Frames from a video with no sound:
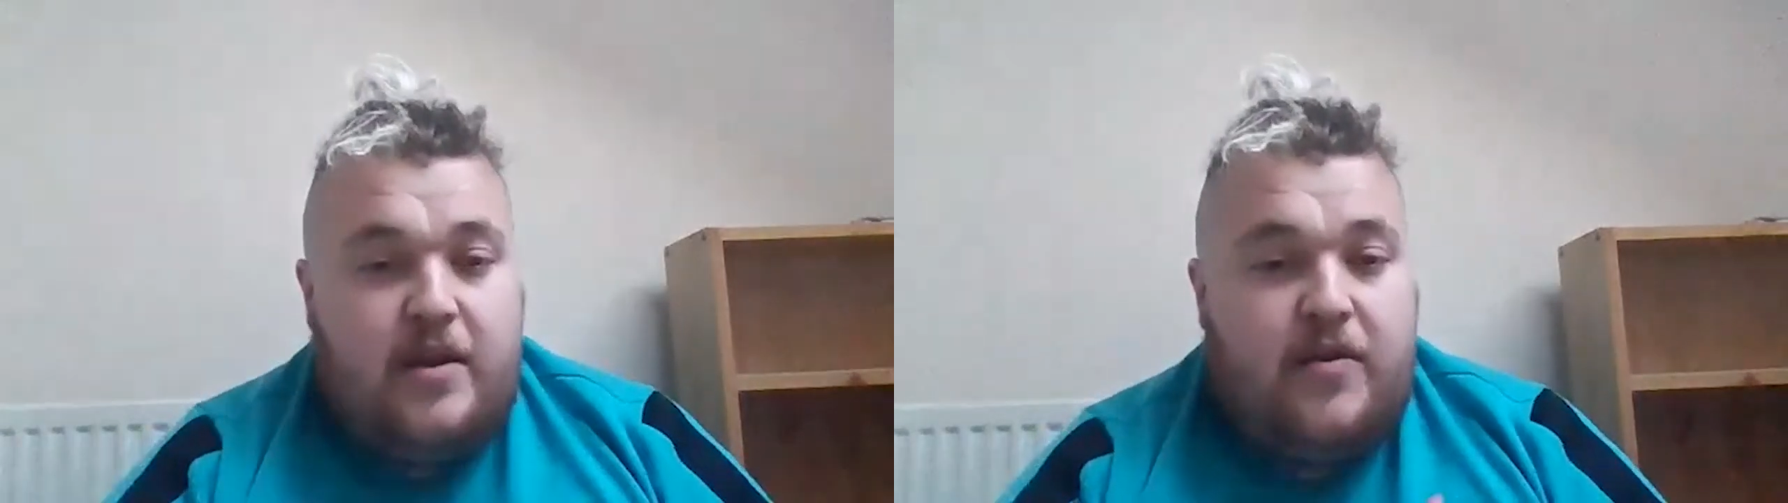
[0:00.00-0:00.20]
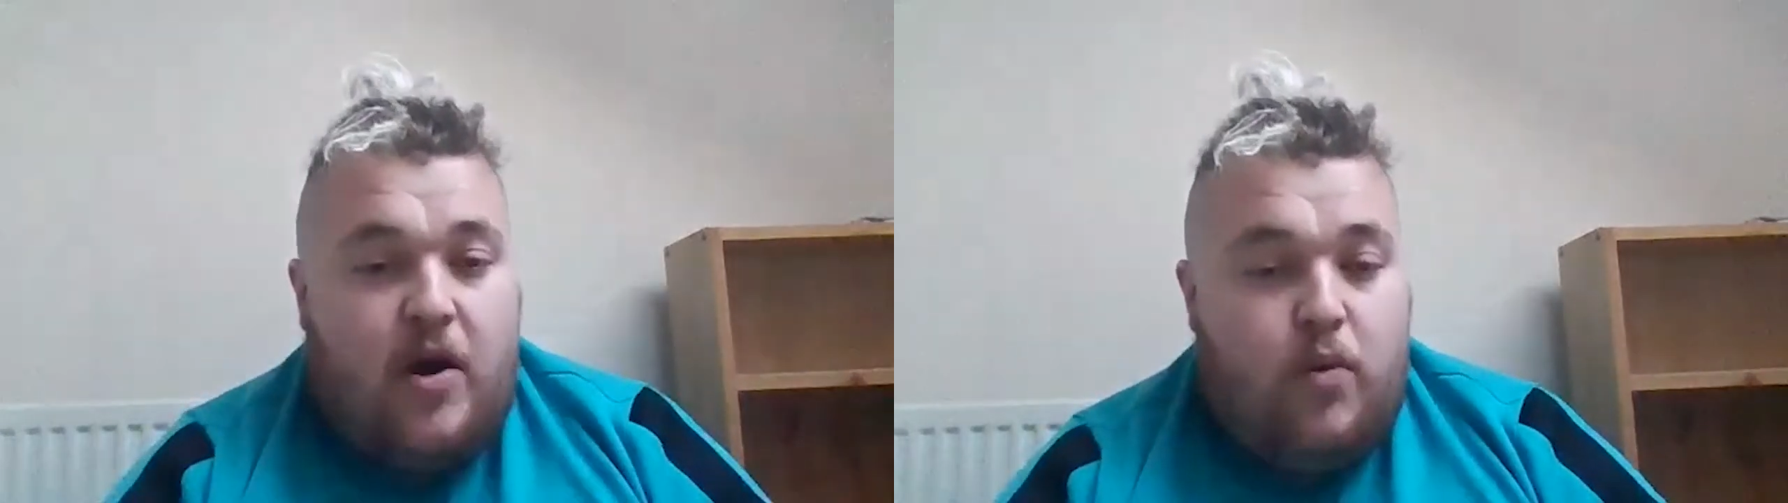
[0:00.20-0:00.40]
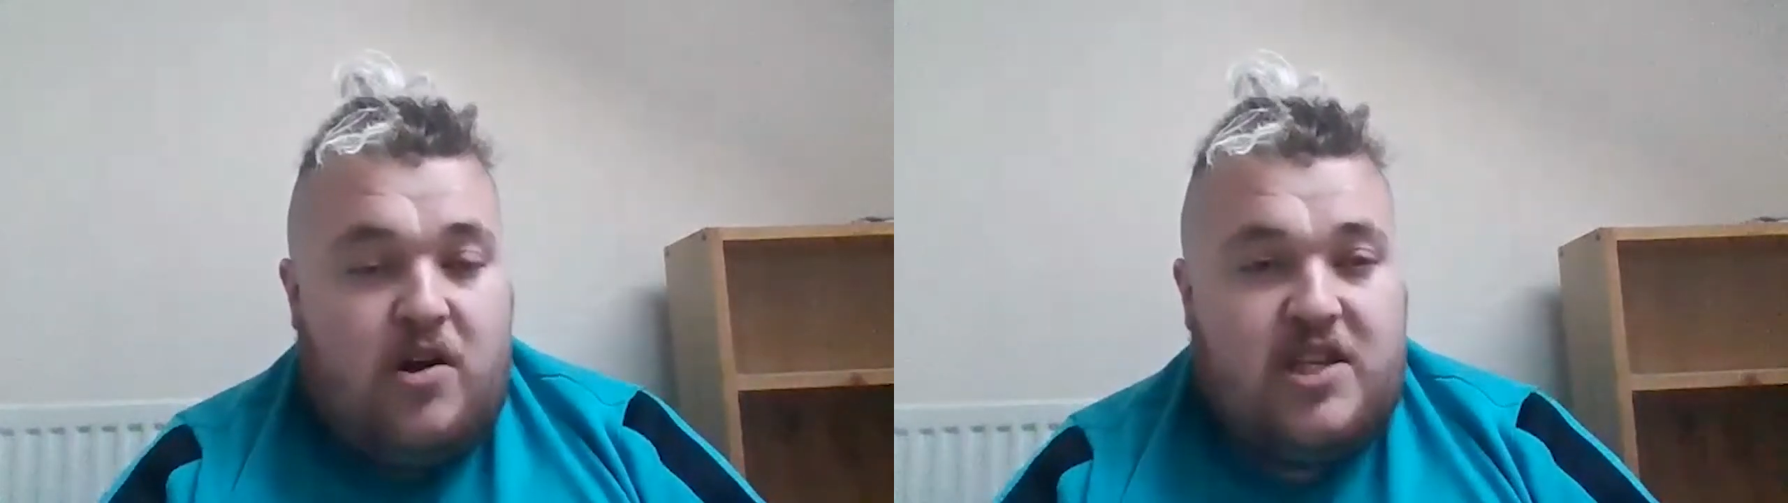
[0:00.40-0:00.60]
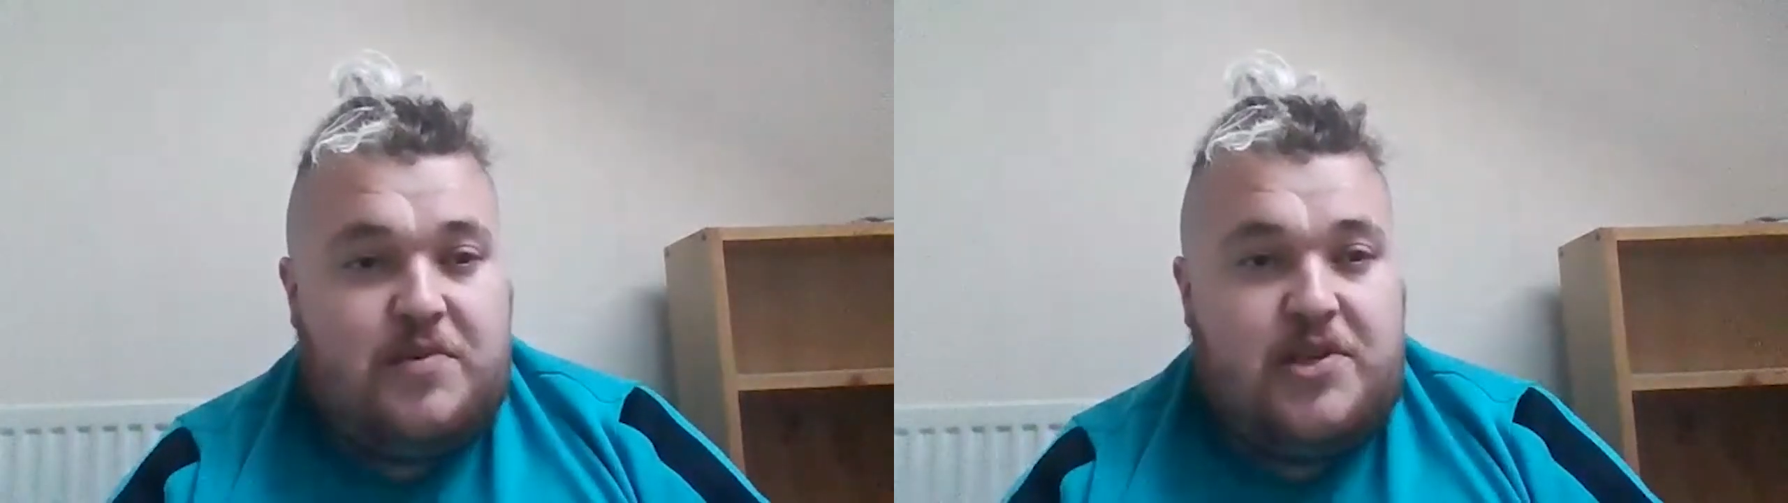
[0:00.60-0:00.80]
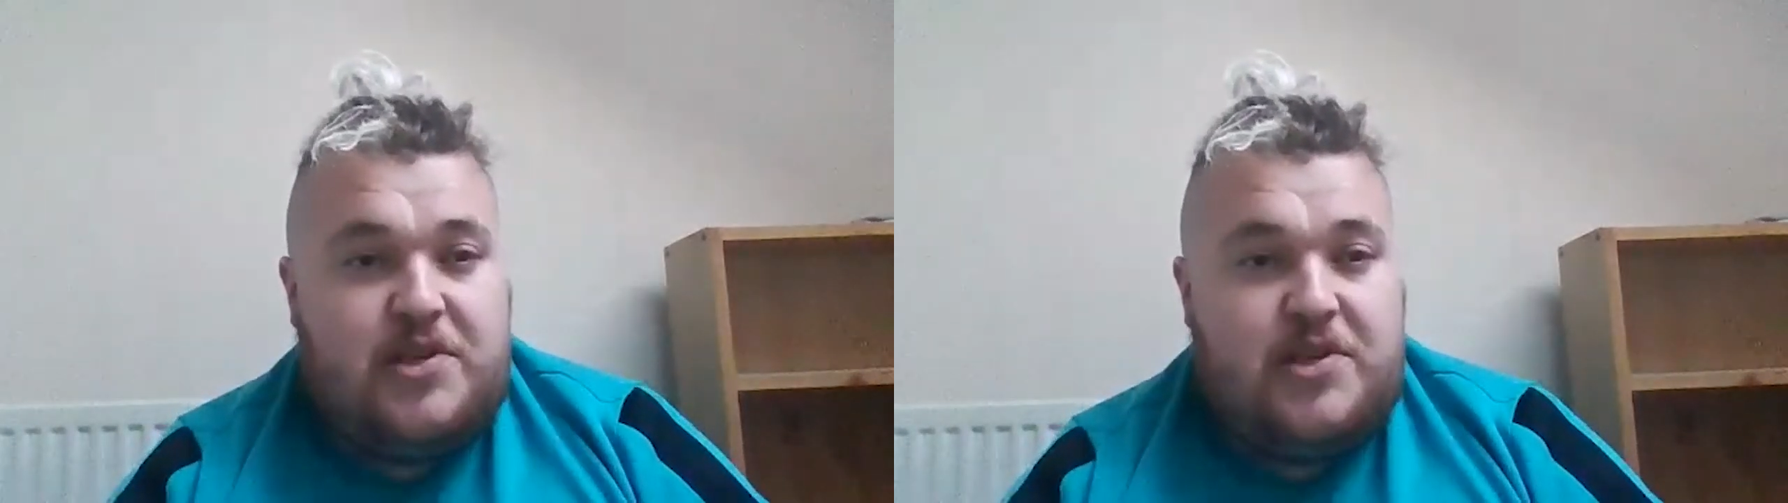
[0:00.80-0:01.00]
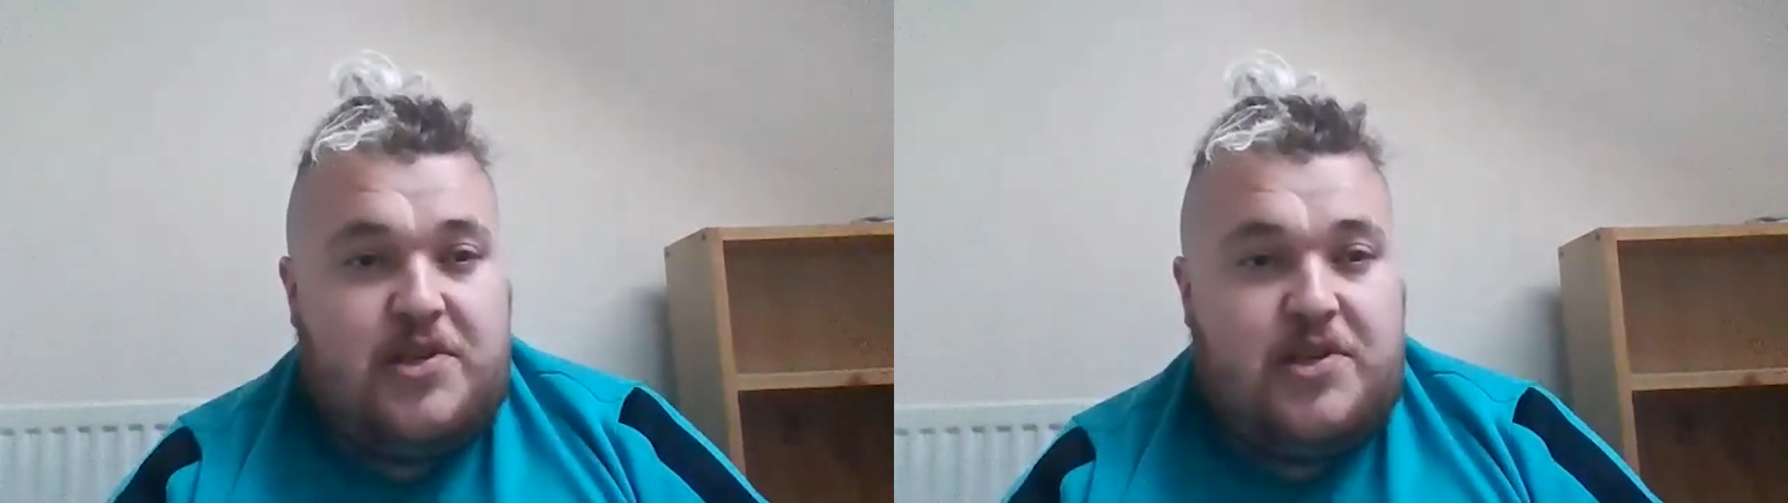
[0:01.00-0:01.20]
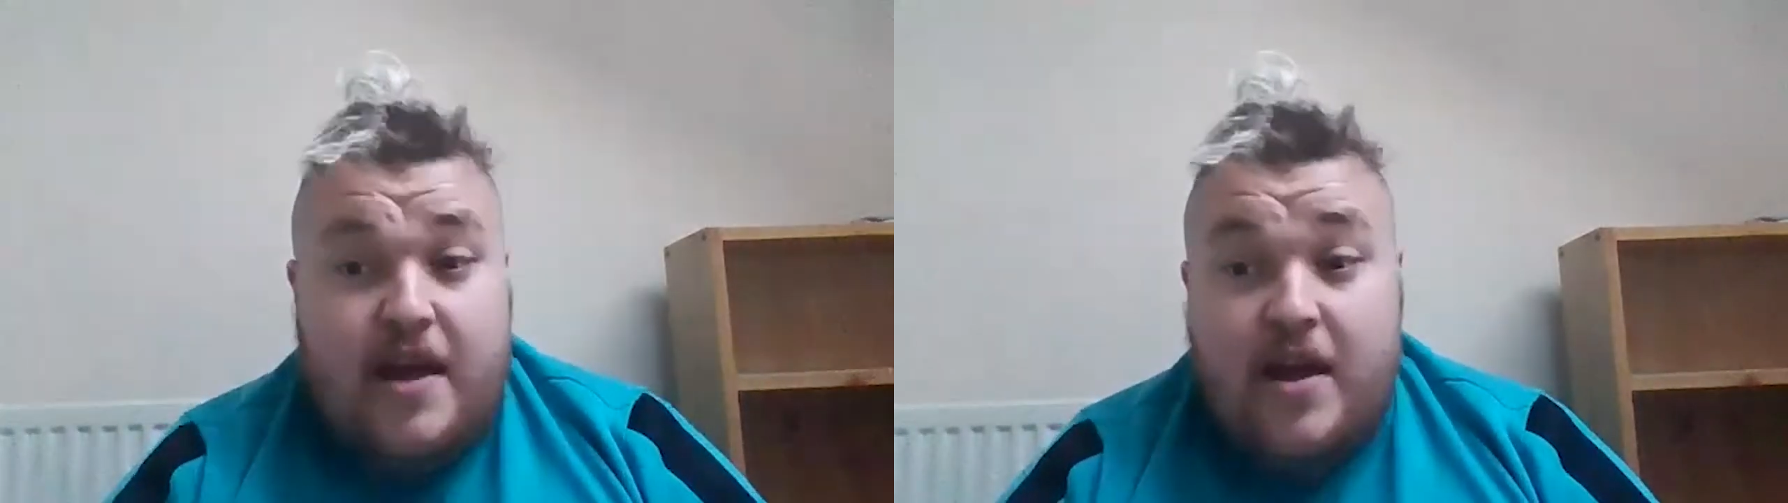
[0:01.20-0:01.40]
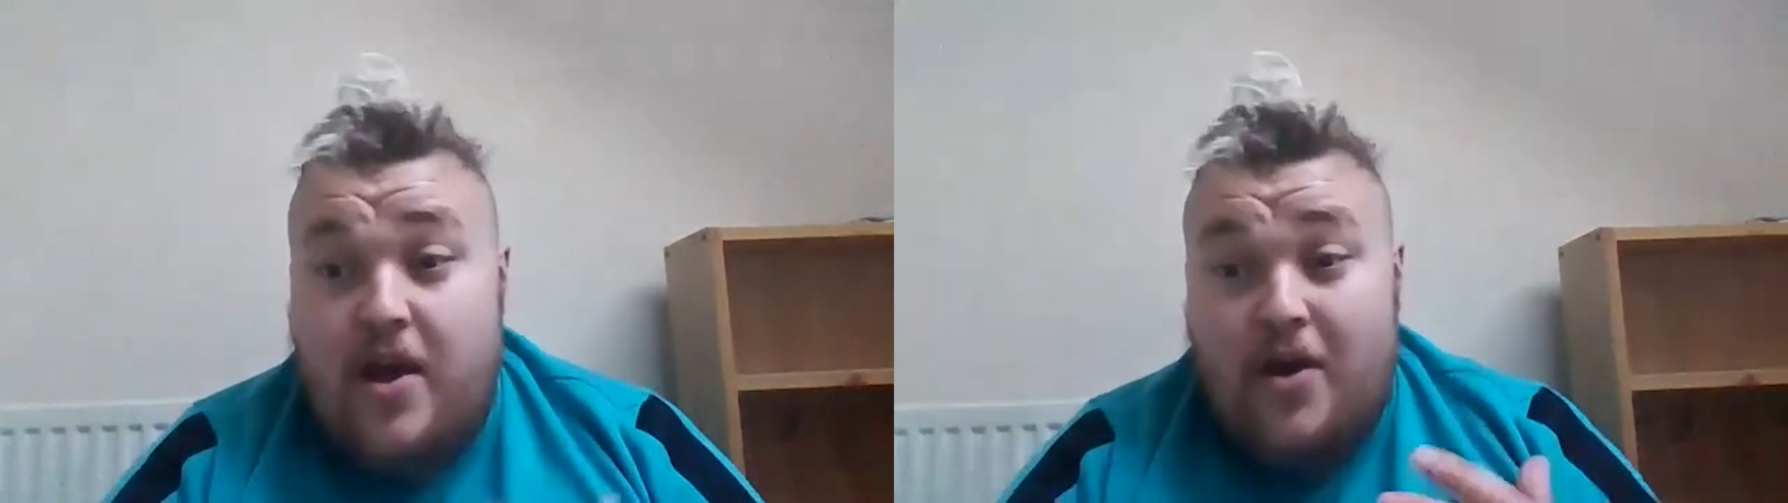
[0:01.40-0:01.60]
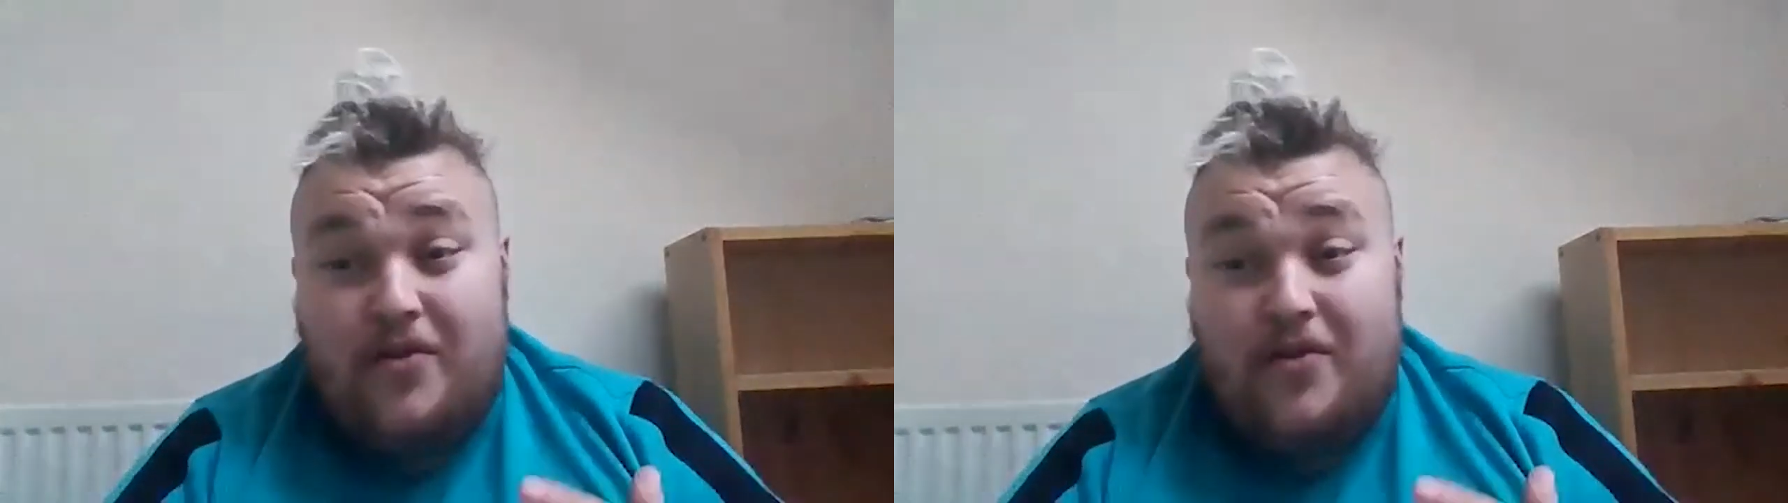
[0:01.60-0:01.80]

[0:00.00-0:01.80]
you got Wasps on Saturday.